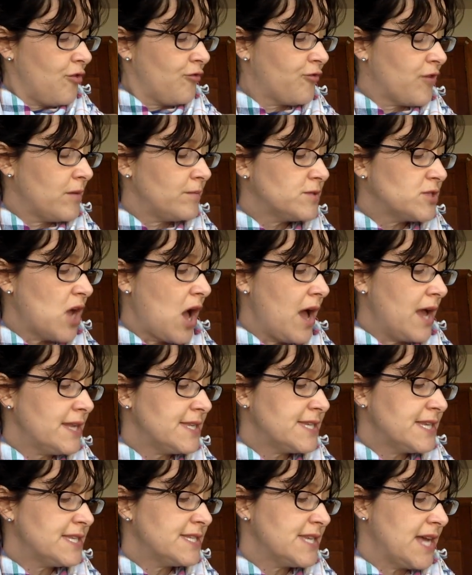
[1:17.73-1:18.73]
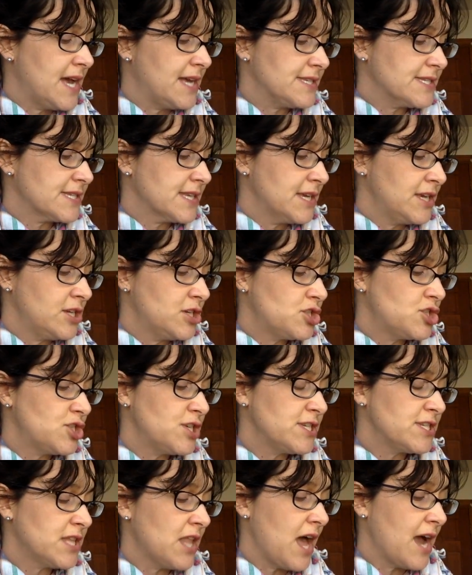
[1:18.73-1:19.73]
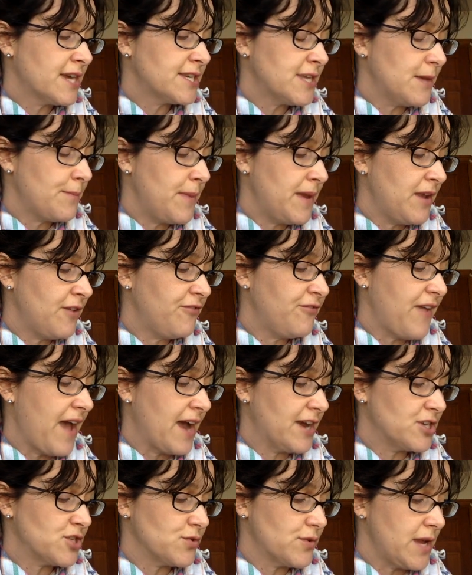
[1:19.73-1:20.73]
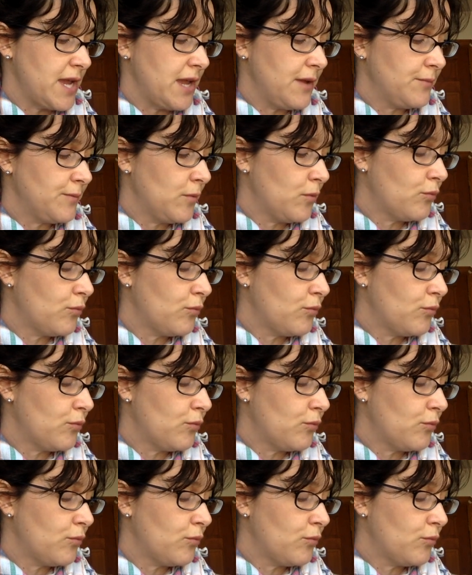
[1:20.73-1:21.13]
From dawn to dusk, she's locked up in a factory.